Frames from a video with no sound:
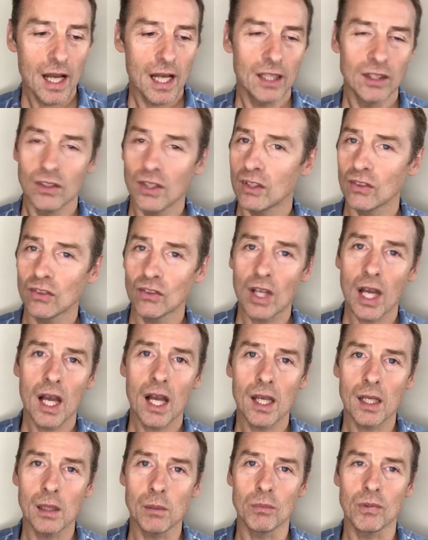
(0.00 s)
and at
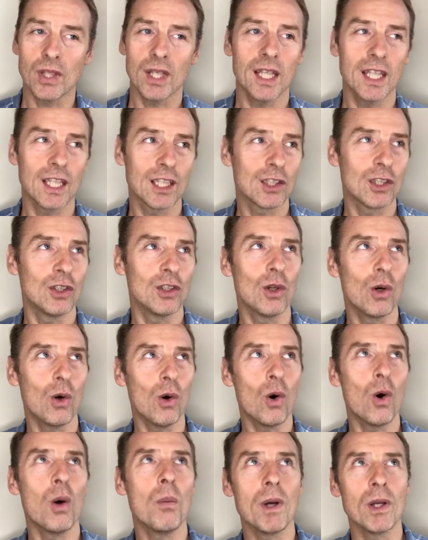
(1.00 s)
times it can
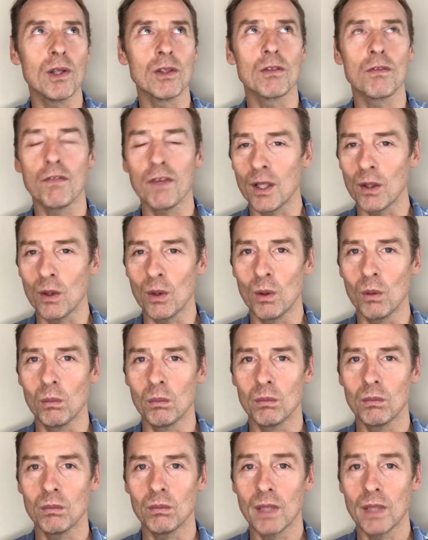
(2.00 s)
almost feel